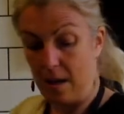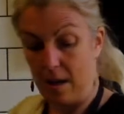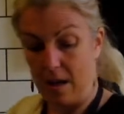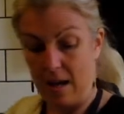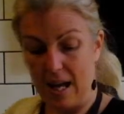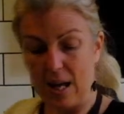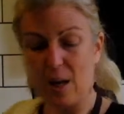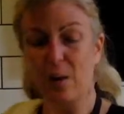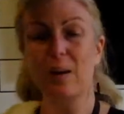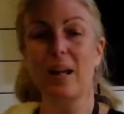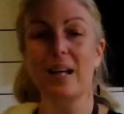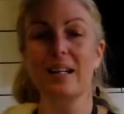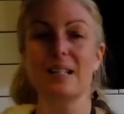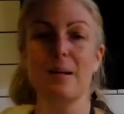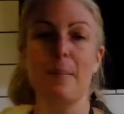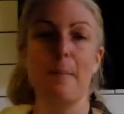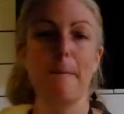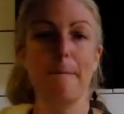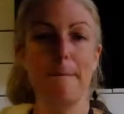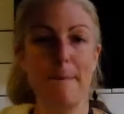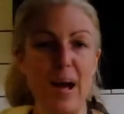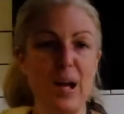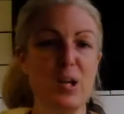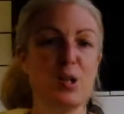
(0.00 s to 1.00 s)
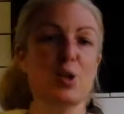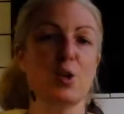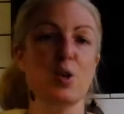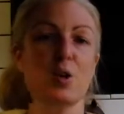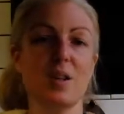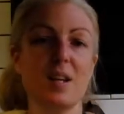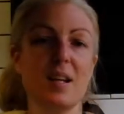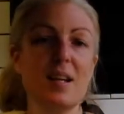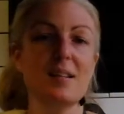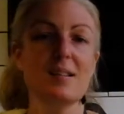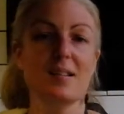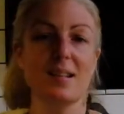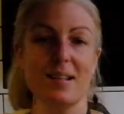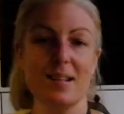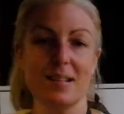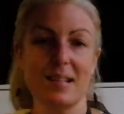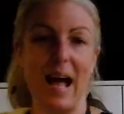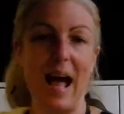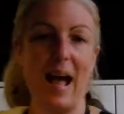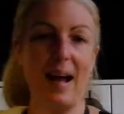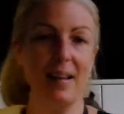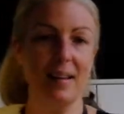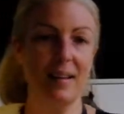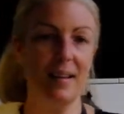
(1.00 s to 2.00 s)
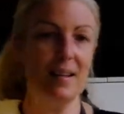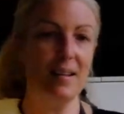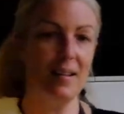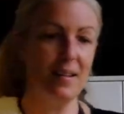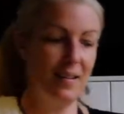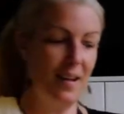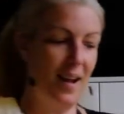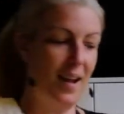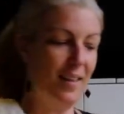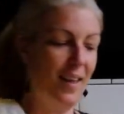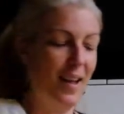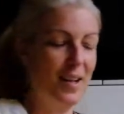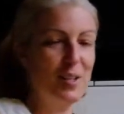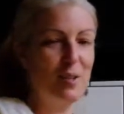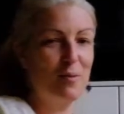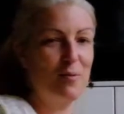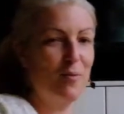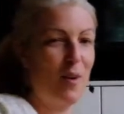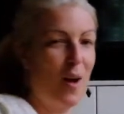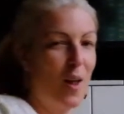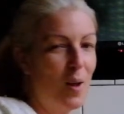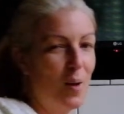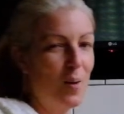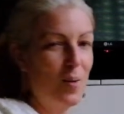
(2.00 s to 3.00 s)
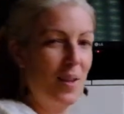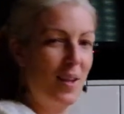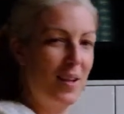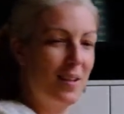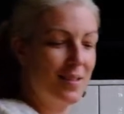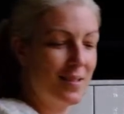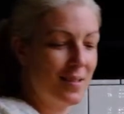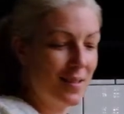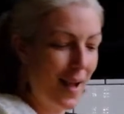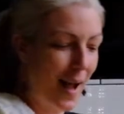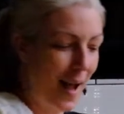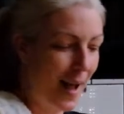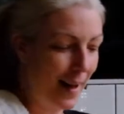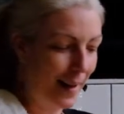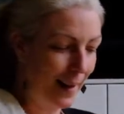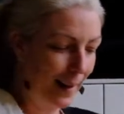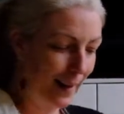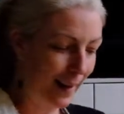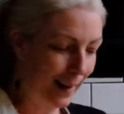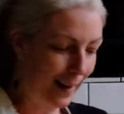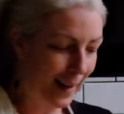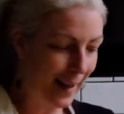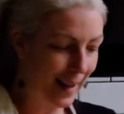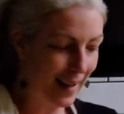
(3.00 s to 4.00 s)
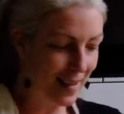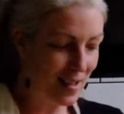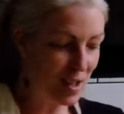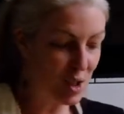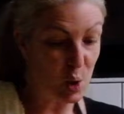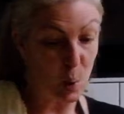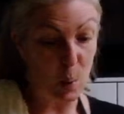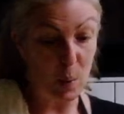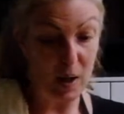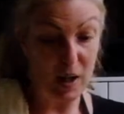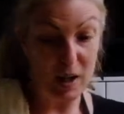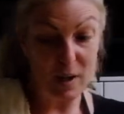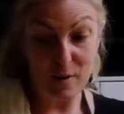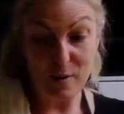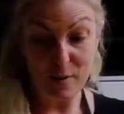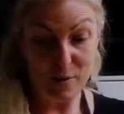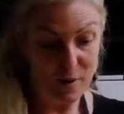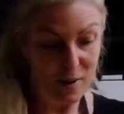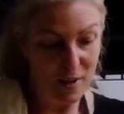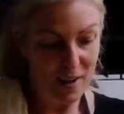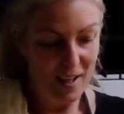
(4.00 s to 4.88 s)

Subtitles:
don't like to measure things exactly. I like to follow things kind of, sort of.